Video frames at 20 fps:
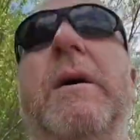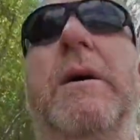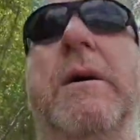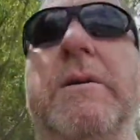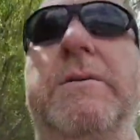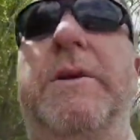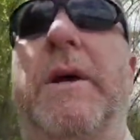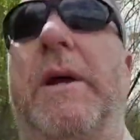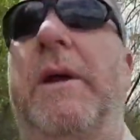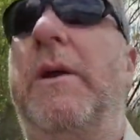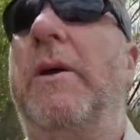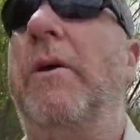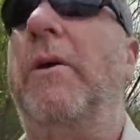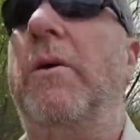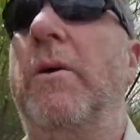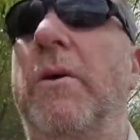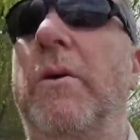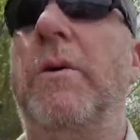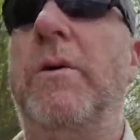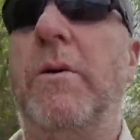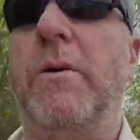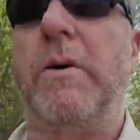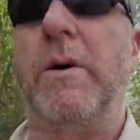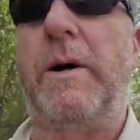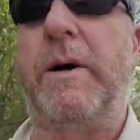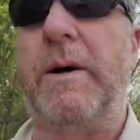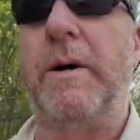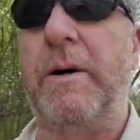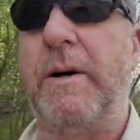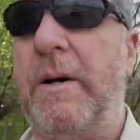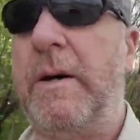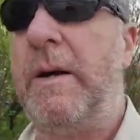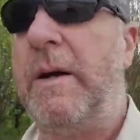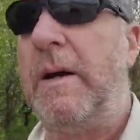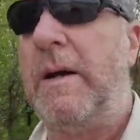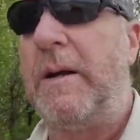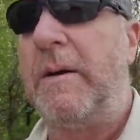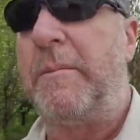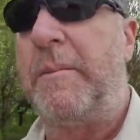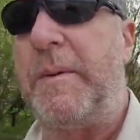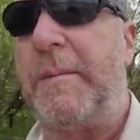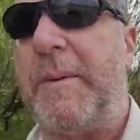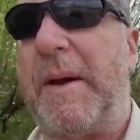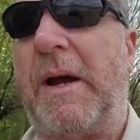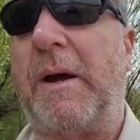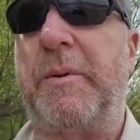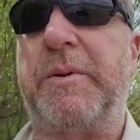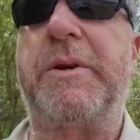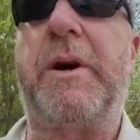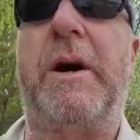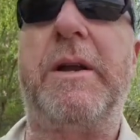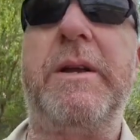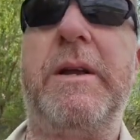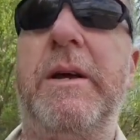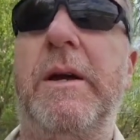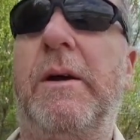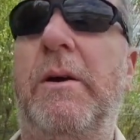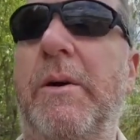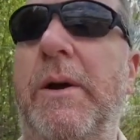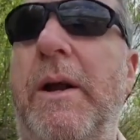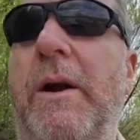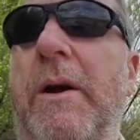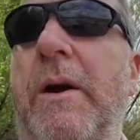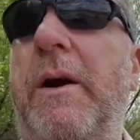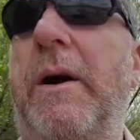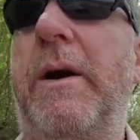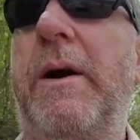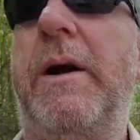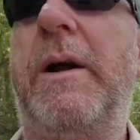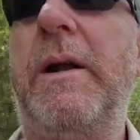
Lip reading: so I can go meet back up with Tanya and go get our